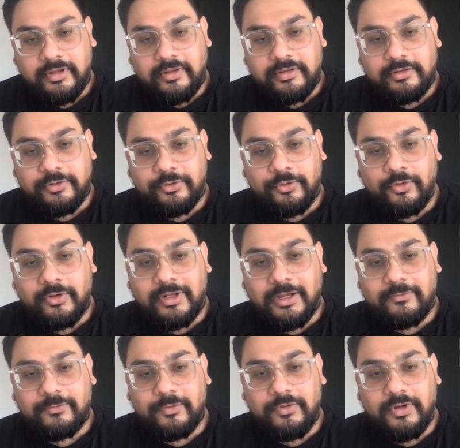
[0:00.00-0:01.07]
So you don't
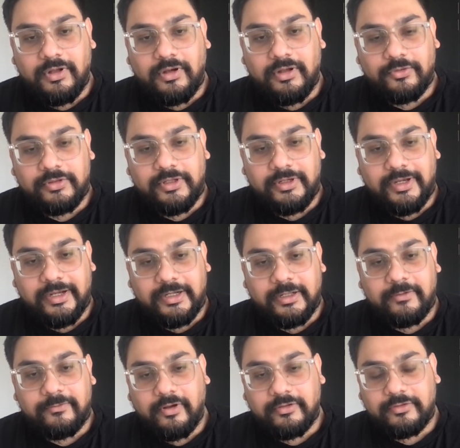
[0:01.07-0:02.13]
have to learn the
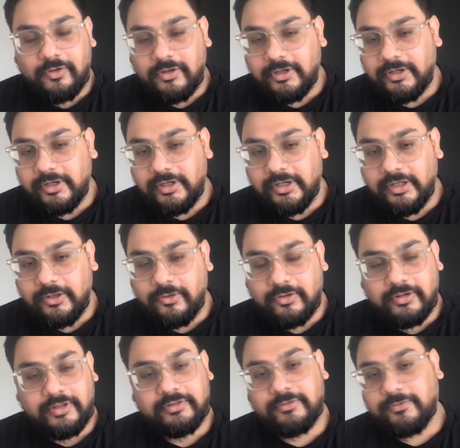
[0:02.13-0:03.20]
native Solidity or
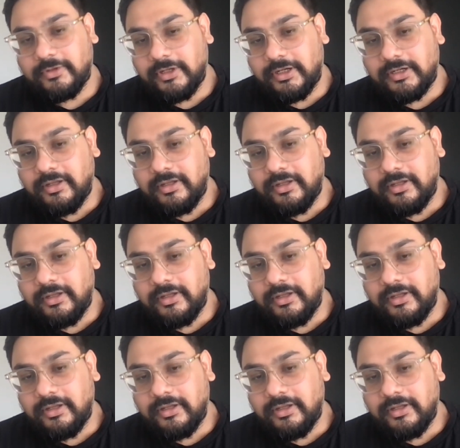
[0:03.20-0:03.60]
Rust for that.